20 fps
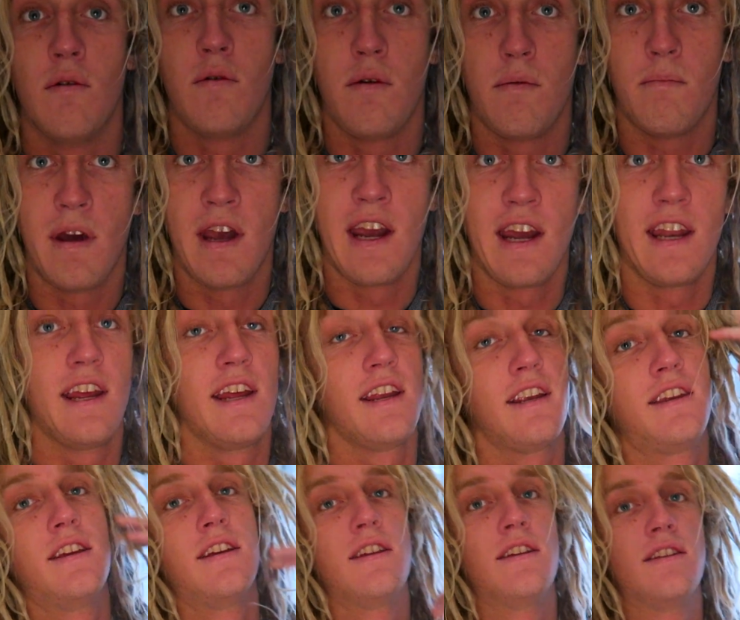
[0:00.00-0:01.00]
We made
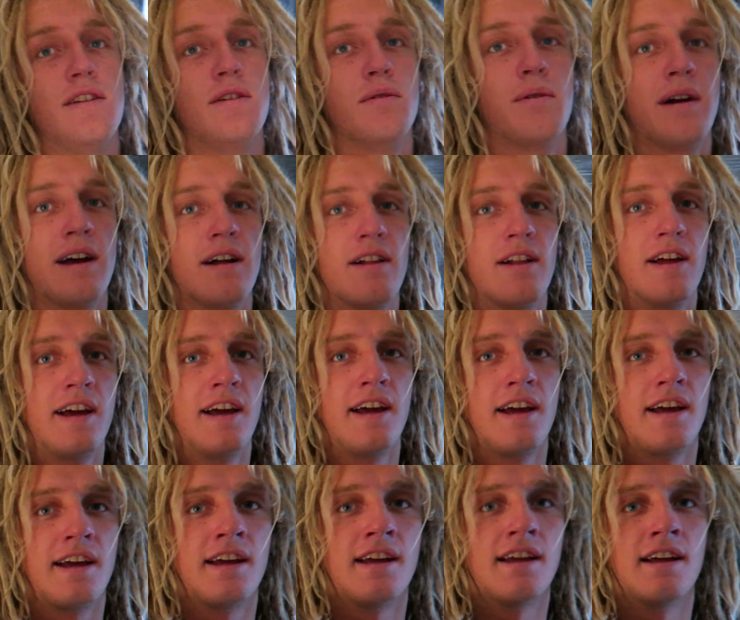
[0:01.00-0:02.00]
it to
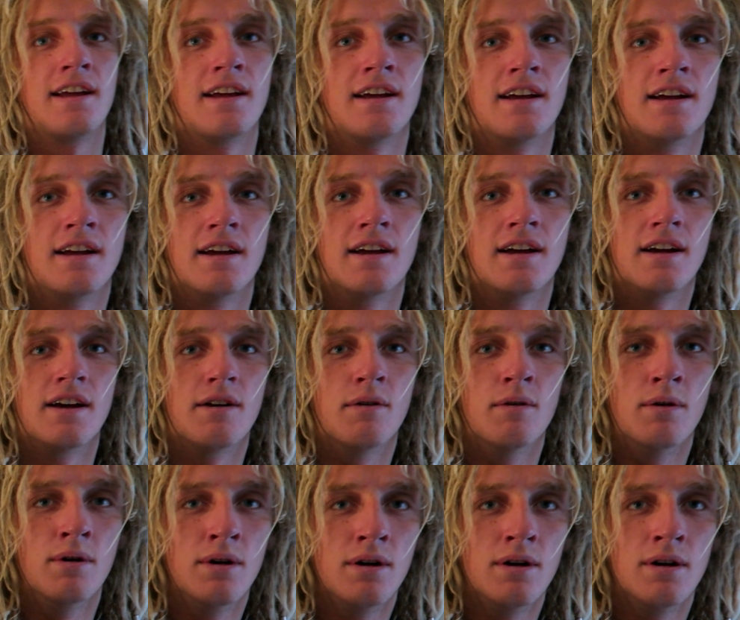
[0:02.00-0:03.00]
LA.
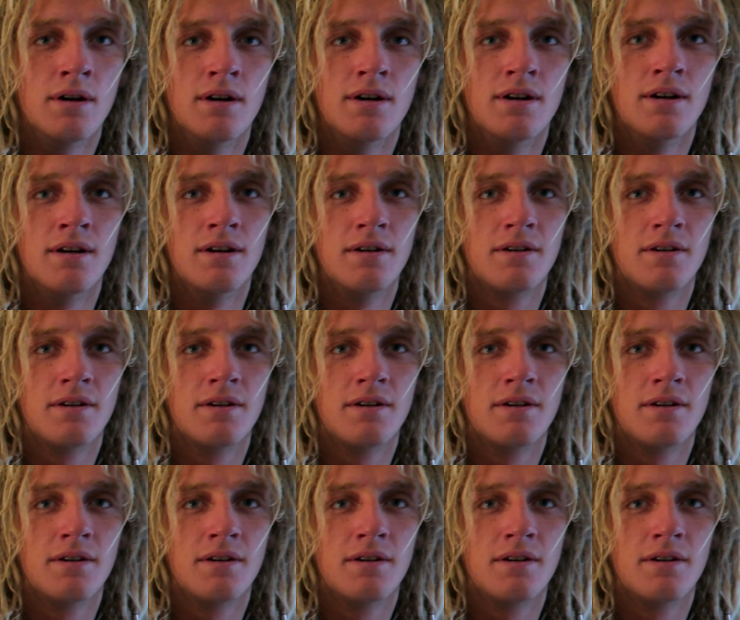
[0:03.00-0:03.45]
Woo!